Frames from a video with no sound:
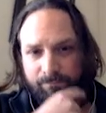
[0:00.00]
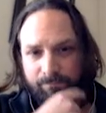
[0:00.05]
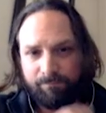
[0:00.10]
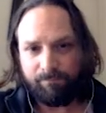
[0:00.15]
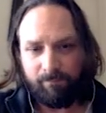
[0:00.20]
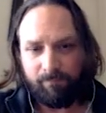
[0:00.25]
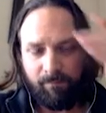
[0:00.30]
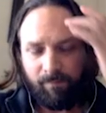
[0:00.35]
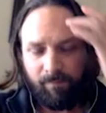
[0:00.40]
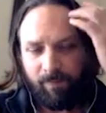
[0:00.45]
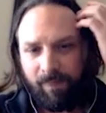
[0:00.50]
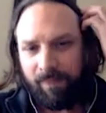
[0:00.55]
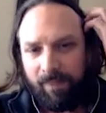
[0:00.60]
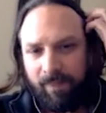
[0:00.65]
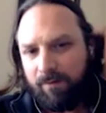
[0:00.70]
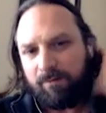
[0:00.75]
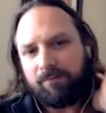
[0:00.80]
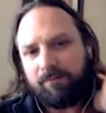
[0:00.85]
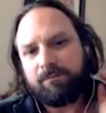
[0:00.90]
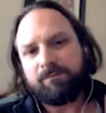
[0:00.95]

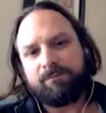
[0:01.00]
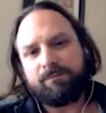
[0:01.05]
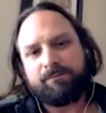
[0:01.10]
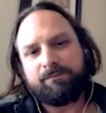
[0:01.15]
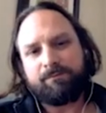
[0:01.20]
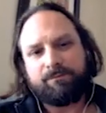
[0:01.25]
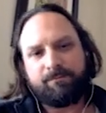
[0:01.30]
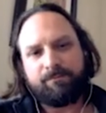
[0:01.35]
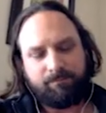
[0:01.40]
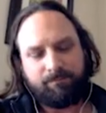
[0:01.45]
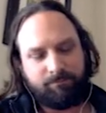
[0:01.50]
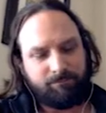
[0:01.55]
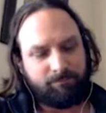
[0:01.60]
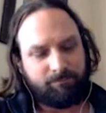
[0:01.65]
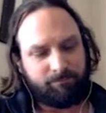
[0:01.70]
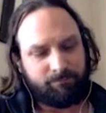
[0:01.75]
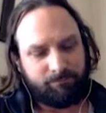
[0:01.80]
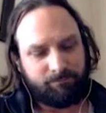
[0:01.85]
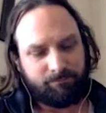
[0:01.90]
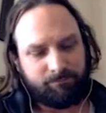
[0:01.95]

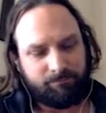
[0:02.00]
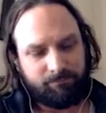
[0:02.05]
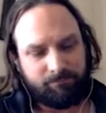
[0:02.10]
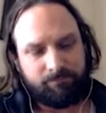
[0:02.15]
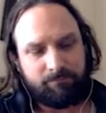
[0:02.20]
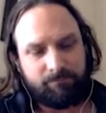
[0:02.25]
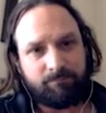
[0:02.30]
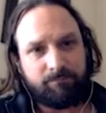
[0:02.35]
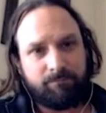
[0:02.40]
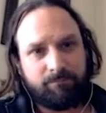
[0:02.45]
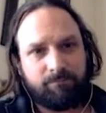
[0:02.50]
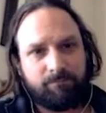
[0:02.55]
(silent)